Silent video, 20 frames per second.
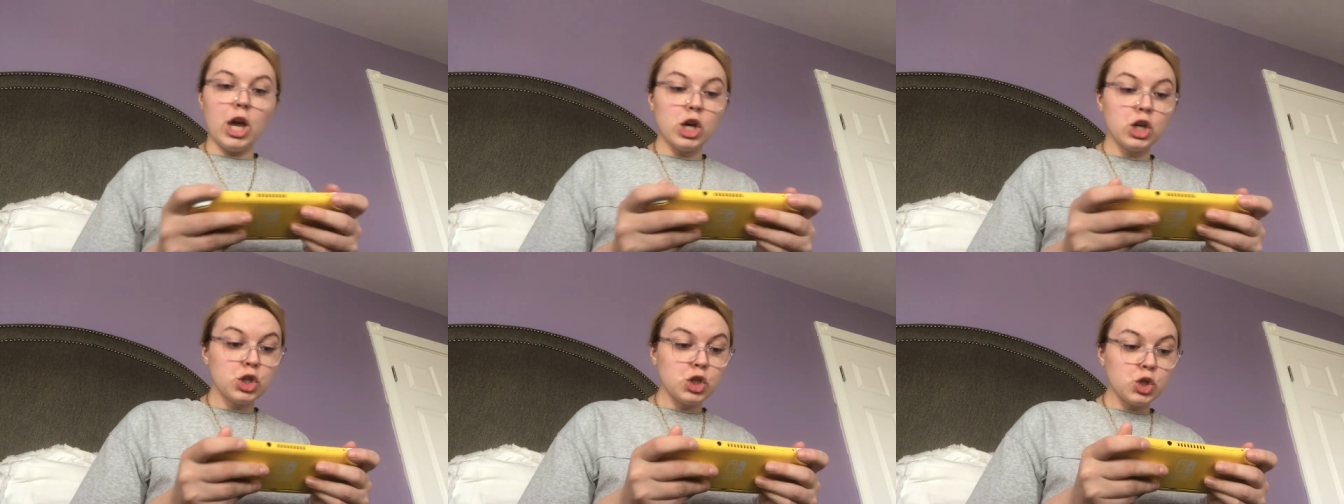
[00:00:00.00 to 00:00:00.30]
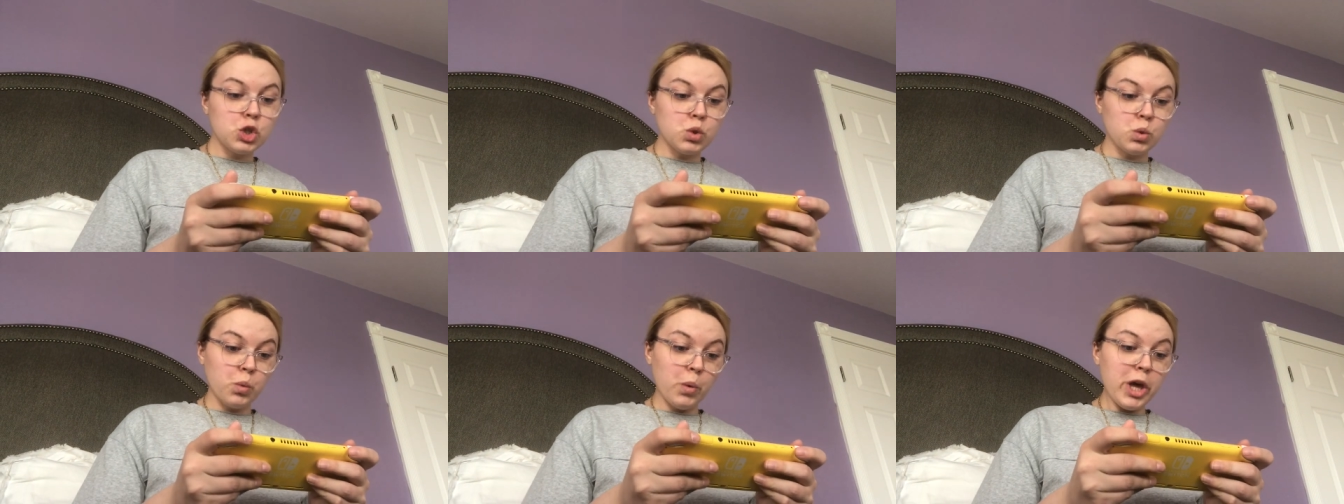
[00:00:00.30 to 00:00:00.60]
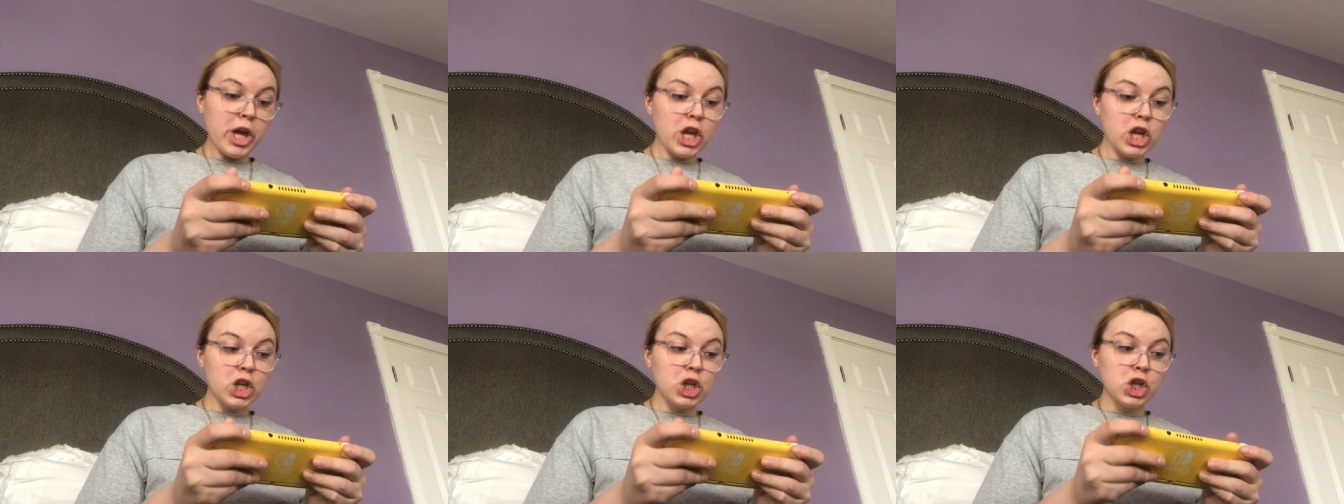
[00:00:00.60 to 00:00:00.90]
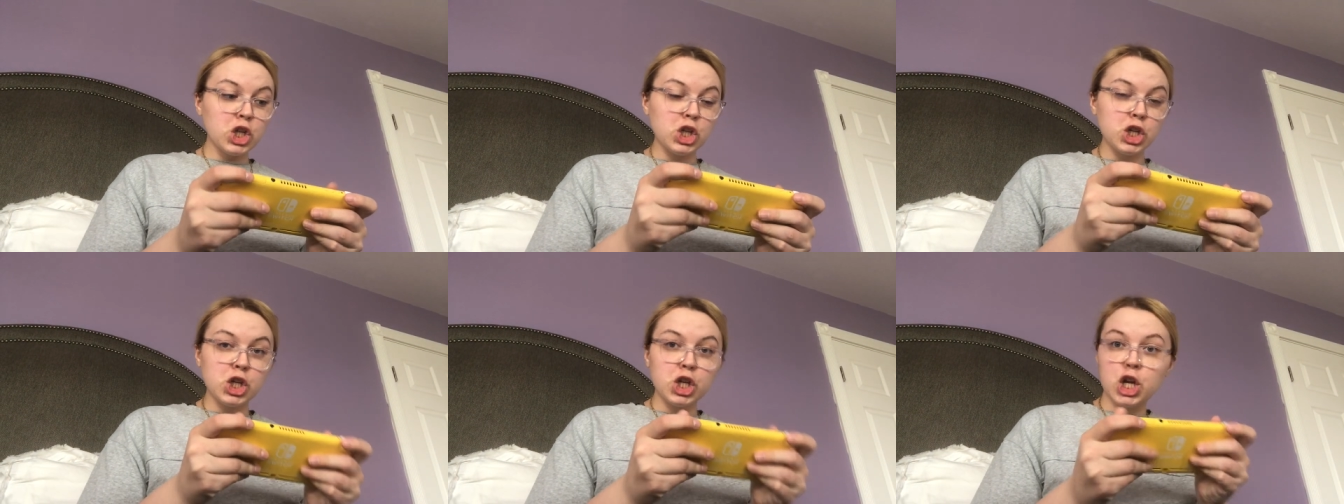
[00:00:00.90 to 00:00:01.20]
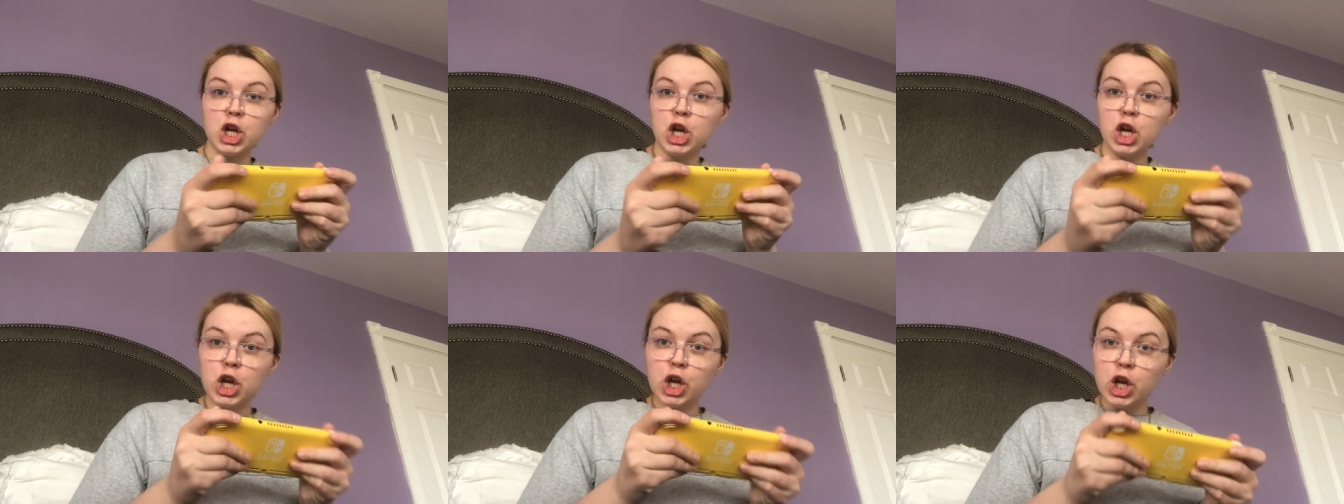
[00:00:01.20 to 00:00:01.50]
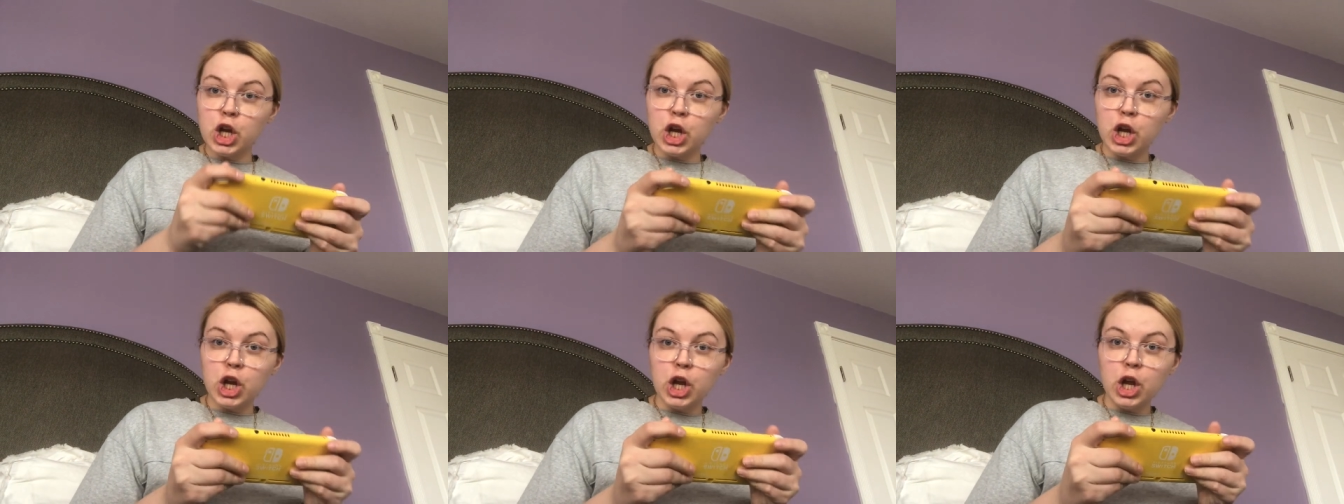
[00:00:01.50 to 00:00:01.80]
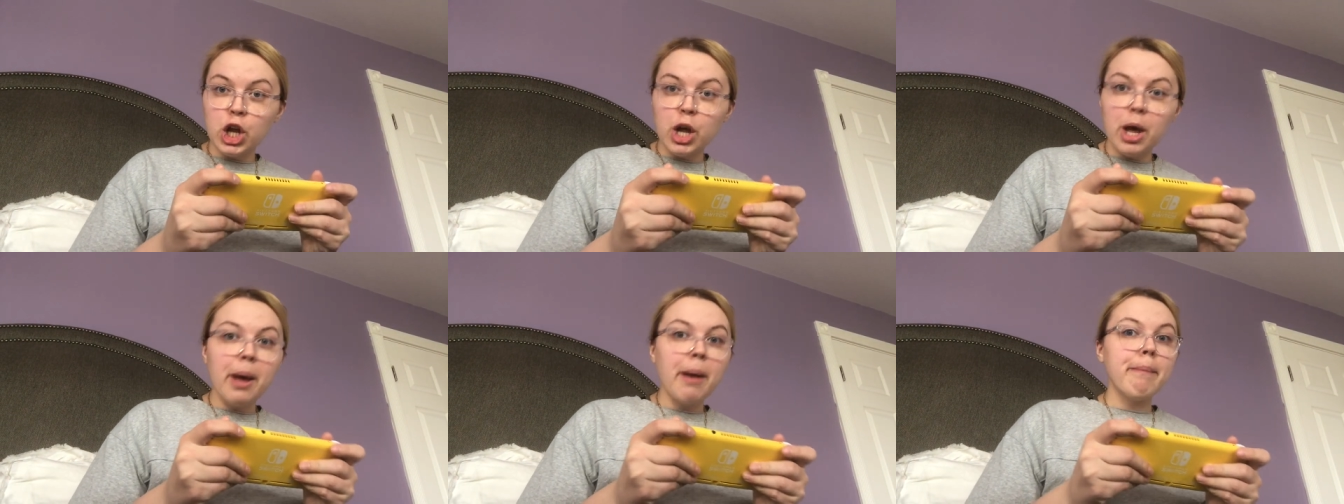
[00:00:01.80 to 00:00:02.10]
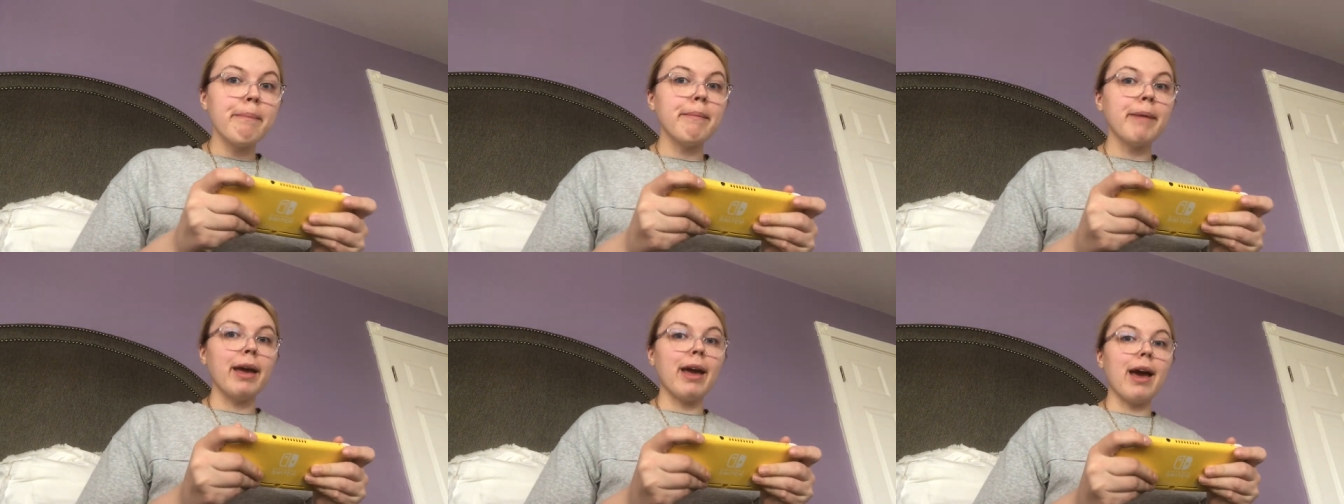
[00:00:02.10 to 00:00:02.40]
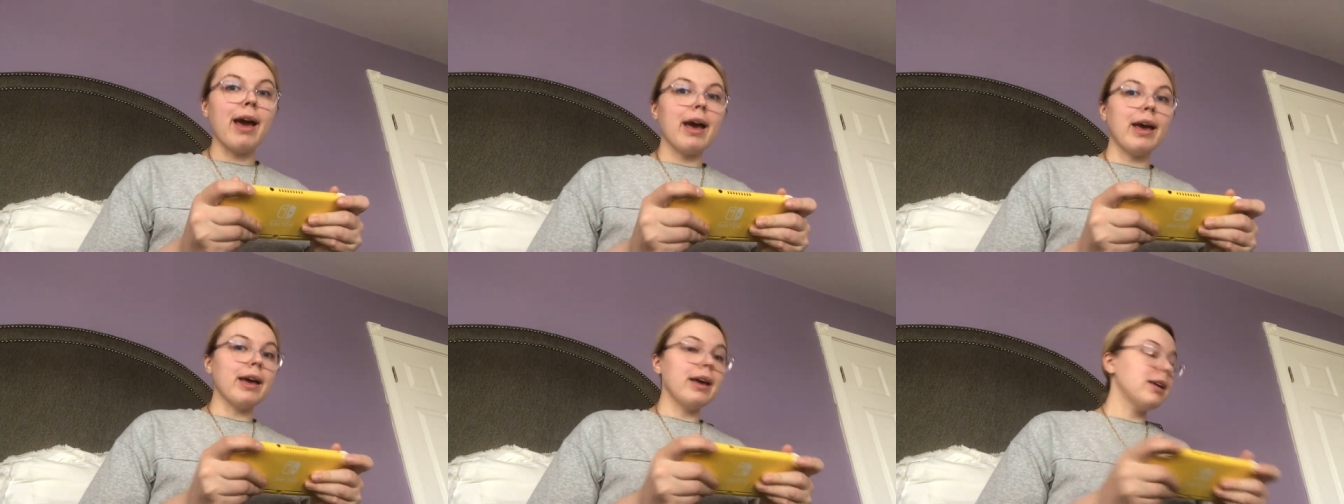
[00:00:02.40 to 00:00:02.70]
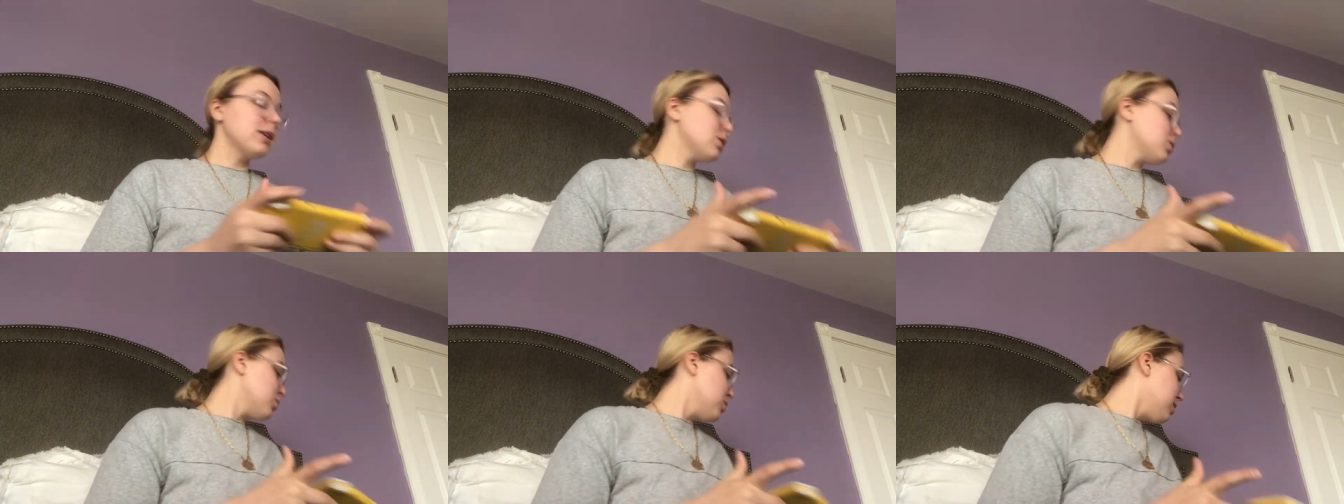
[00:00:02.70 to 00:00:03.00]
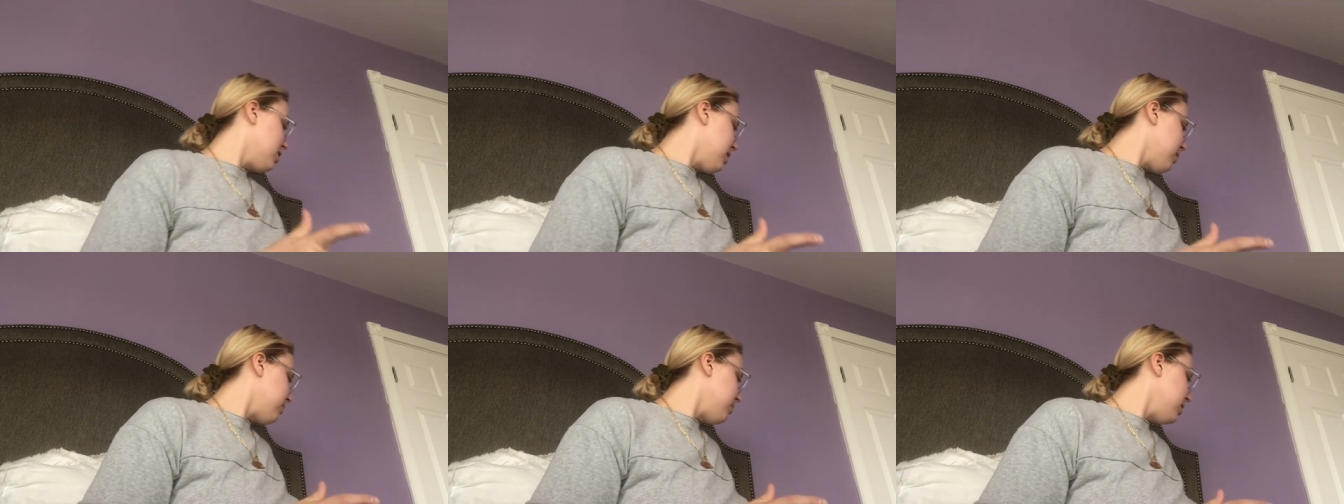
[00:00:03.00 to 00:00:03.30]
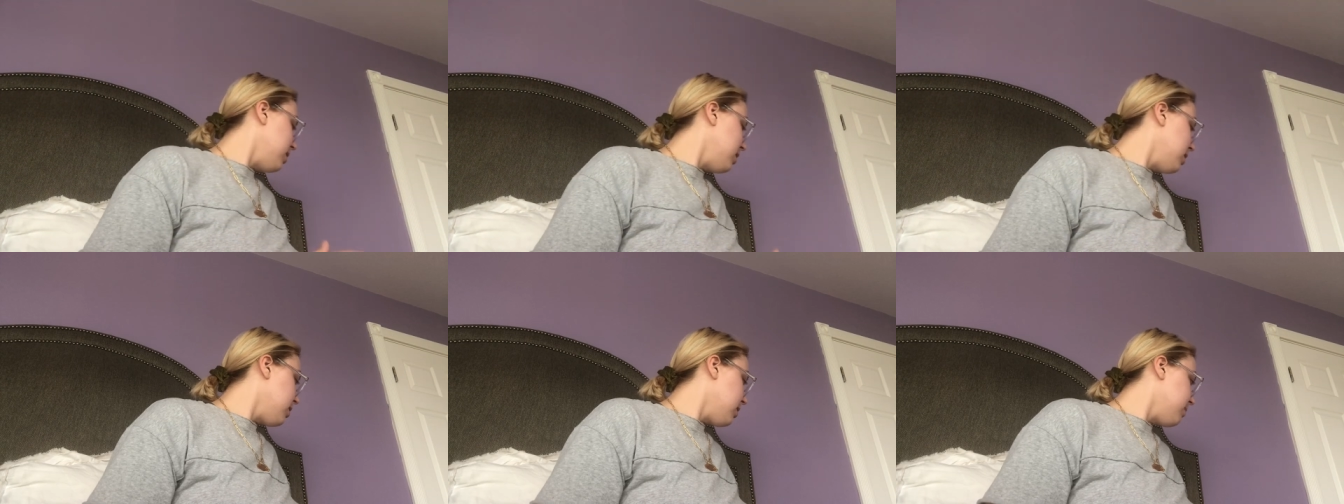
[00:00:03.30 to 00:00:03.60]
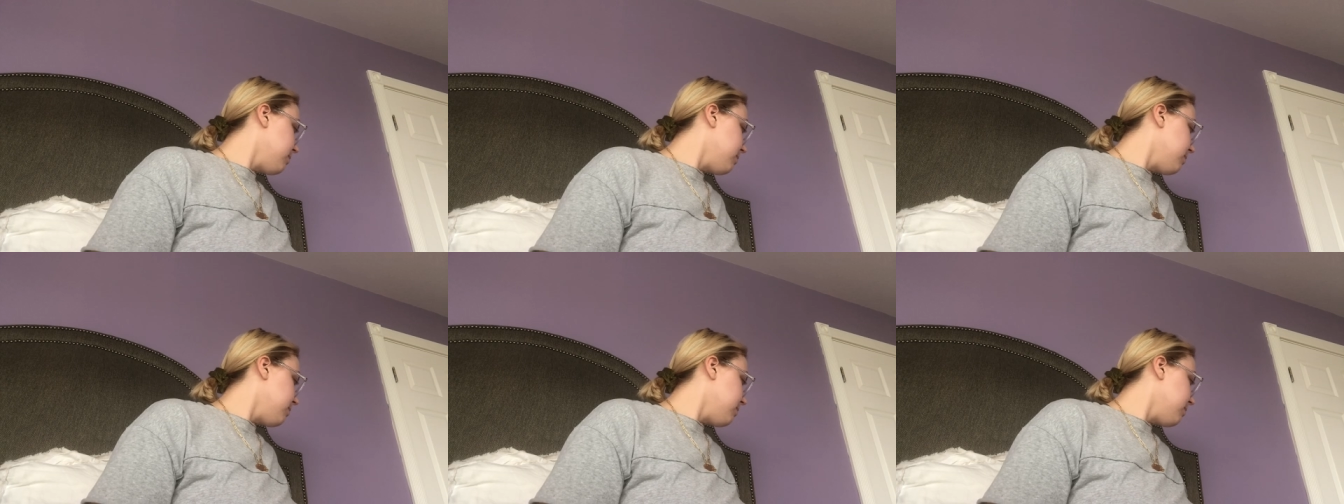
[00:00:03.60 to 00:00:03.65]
Switch, my eyes will not be